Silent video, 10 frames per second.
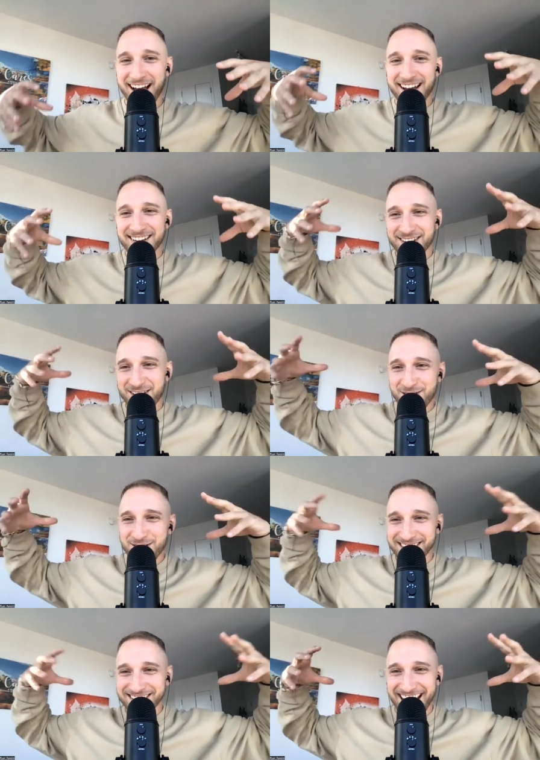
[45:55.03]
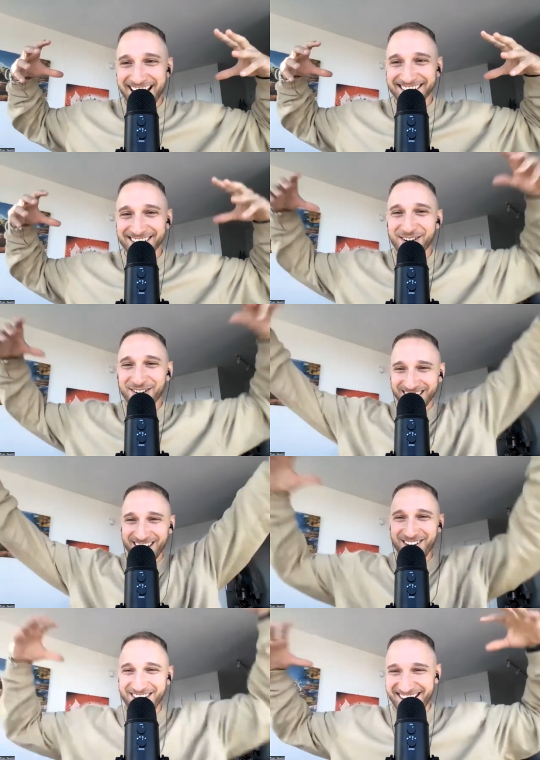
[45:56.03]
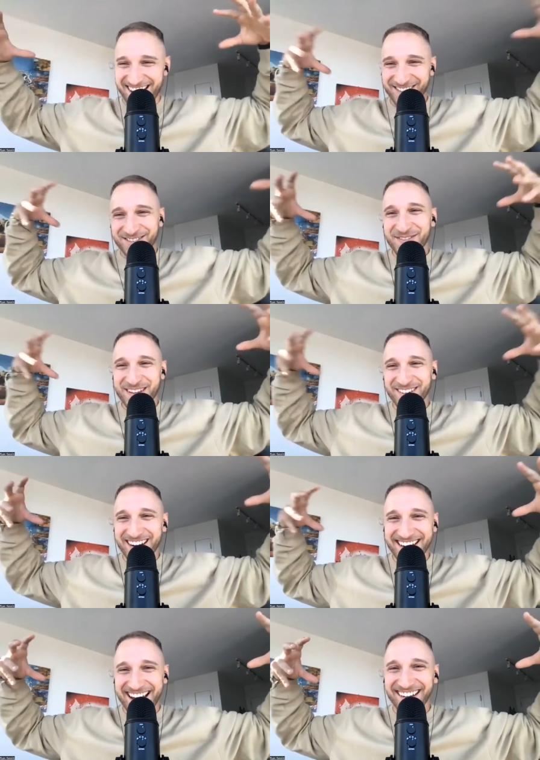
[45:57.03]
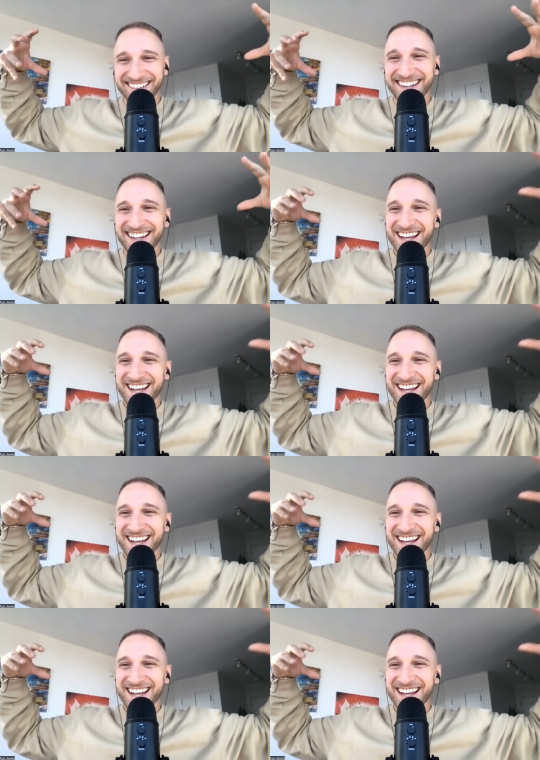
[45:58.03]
I know exactly what's going on with me right now,